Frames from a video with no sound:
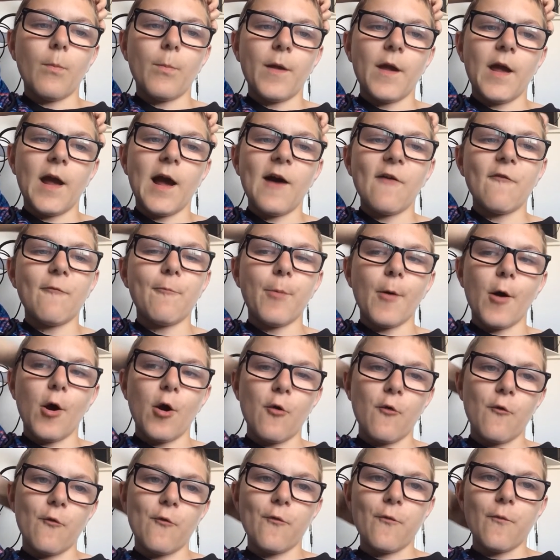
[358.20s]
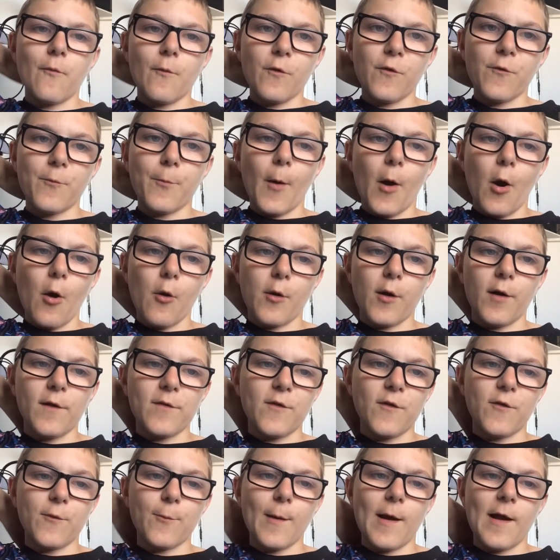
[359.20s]
they have both
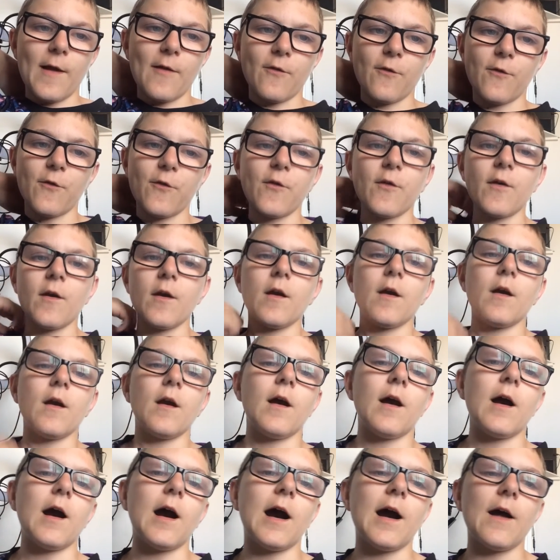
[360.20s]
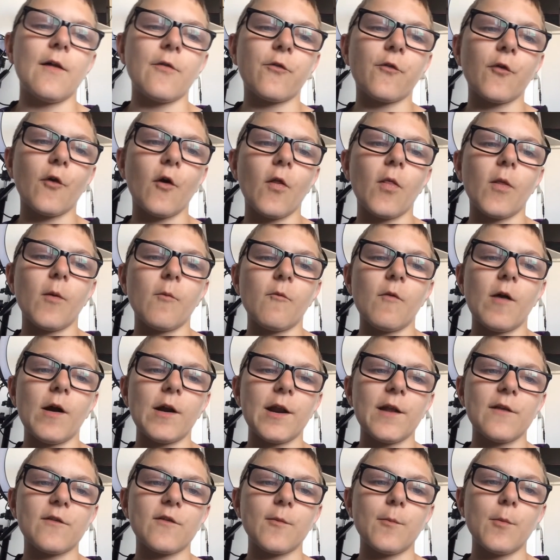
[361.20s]
spoken to Spence, and Tottenham
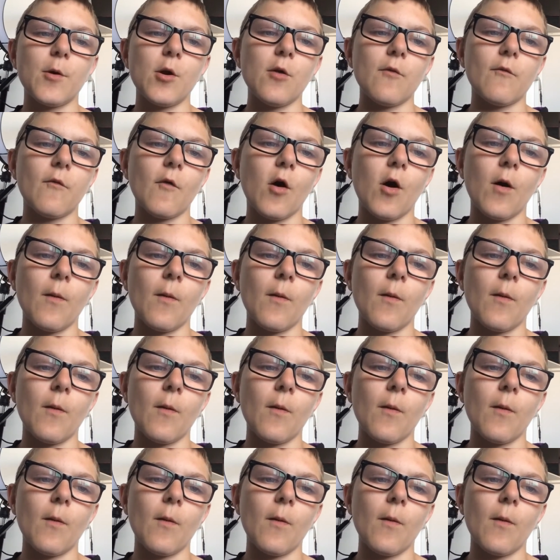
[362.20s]
ready to move